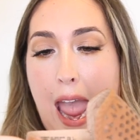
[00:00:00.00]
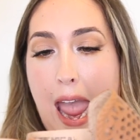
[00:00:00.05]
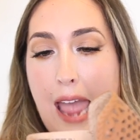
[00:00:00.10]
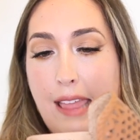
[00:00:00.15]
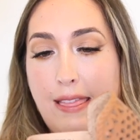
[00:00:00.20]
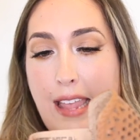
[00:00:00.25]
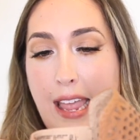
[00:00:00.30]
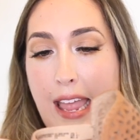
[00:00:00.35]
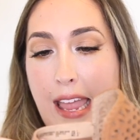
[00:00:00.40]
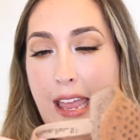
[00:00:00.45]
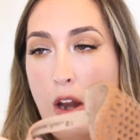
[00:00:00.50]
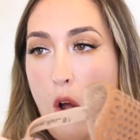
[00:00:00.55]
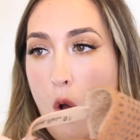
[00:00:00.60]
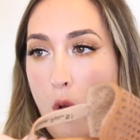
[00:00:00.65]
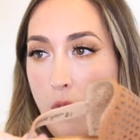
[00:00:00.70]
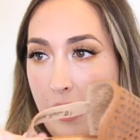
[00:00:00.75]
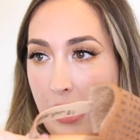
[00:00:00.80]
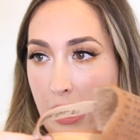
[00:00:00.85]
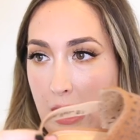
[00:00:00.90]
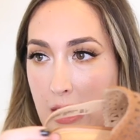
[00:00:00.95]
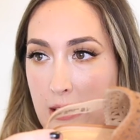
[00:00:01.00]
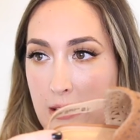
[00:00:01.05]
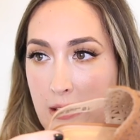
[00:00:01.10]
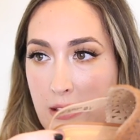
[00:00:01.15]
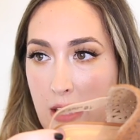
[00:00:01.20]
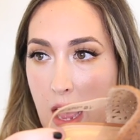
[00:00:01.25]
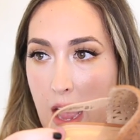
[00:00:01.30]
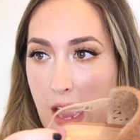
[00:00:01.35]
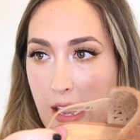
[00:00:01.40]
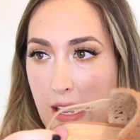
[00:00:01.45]
And then on the
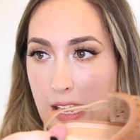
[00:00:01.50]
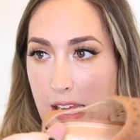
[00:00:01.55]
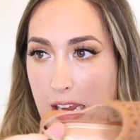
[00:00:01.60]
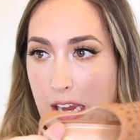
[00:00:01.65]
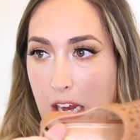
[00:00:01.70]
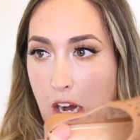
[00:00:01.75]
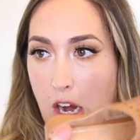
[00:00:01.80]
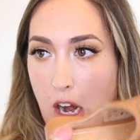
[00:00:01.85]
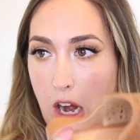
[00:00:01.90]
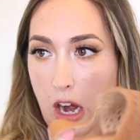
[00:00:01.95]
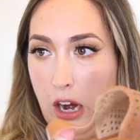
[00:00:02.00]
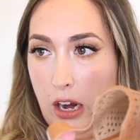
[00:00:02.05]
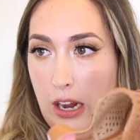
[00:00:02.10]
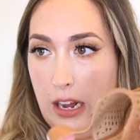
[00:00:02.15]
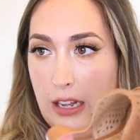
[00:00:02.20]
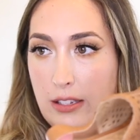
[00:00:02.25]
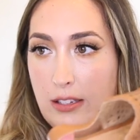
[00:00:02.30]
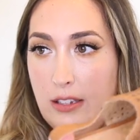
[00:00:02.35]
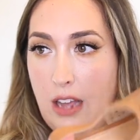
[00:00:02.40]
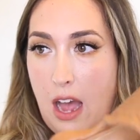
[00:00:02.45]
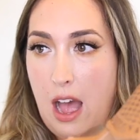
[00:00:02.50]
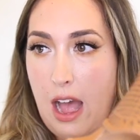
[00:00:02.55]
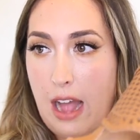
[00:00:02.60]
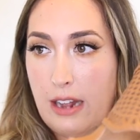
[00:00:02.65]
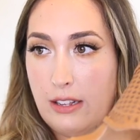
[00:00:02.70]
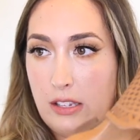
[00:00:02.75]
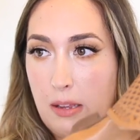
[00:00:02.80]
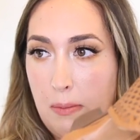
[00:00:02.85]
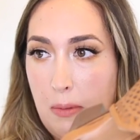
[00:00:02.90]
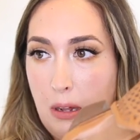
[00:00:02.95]
inside here, it's
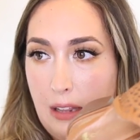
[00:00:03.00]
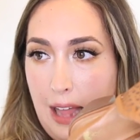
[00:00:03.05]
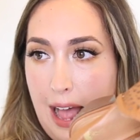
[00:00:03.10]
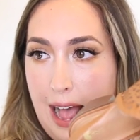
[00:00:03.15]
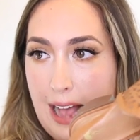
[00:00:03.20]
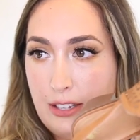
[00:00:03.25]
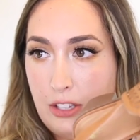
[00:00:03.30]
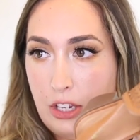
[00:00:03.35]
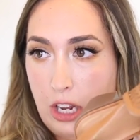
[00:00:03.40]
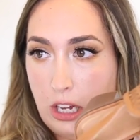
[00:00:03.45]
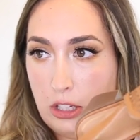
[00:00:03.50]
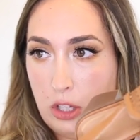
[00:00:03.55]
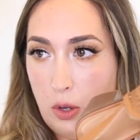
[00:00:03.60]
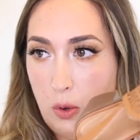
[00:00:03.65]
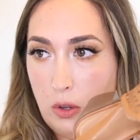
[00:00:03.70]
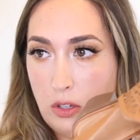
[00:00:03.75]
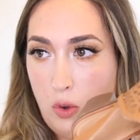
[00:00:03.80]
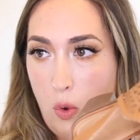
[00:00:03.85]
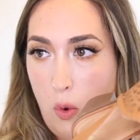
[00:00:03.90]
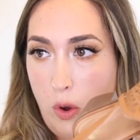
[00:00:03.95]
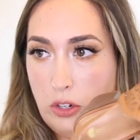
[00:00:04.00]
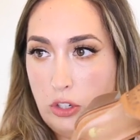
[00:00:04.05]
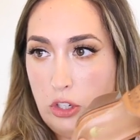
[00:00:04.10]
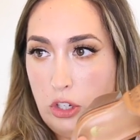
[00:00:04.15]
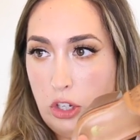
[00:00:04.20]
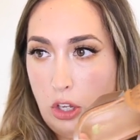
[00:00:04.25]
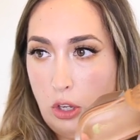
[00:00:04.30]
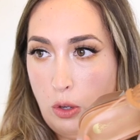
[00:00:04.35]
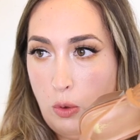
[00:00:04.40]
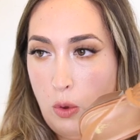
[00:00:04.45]
got some elastic. So it's going
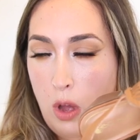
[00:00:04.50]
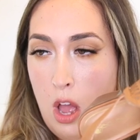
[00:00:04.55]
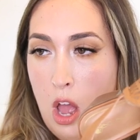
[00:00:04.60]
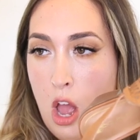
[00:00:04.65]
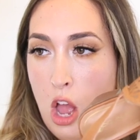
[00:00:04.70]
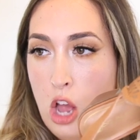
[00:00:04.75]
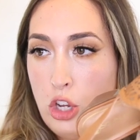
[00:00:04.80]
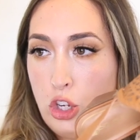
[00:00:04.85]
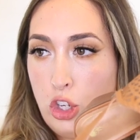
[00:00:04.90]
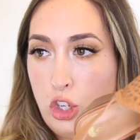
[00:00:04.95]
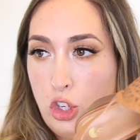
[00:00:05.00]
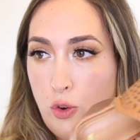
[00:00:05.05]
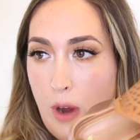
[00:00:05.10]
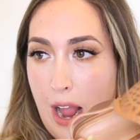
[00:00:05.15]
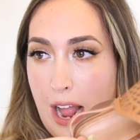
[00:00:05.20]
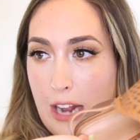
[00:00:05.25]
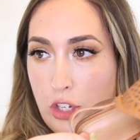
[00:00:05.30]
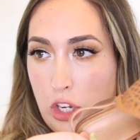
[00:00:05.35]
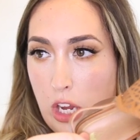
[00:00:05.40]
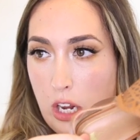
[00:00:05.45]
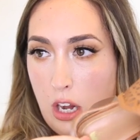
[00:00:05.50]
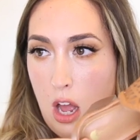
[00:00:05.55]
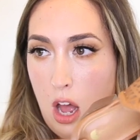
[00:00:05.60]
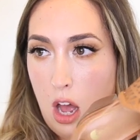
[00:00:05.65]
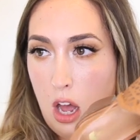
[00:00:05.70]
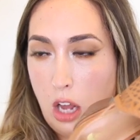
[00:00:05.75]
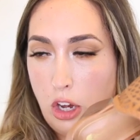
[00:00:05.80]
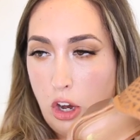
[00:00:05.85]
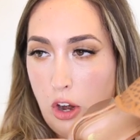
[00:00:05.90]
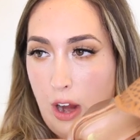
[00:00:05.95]
to stretch and
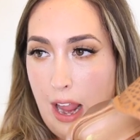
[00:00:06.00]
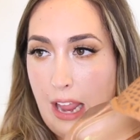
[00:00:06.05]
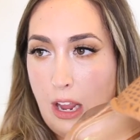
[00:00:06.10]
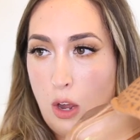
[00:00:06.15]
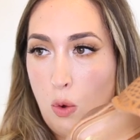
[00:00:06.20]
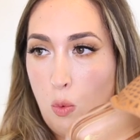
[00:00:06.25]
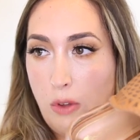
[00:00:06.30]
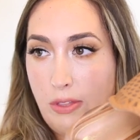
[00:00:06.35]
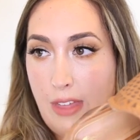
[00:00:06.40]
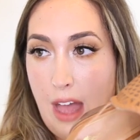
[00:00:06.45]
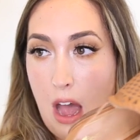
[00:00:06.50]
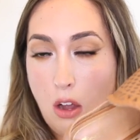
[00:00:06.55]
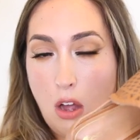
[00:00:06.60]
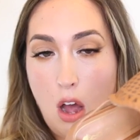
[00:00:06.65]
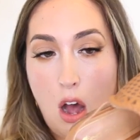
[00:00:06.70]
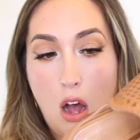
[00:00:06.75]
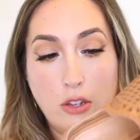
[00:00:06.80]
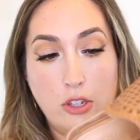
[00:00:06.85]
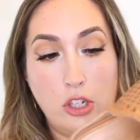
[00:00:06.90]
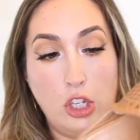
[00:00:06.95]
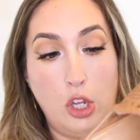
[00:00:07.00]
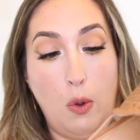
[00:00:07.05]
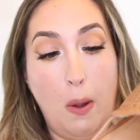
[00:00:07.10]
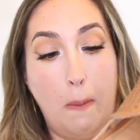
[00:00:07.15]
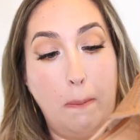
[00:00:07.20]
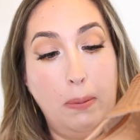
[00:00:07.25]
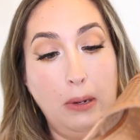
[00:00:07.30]
hug your ankle without causing you a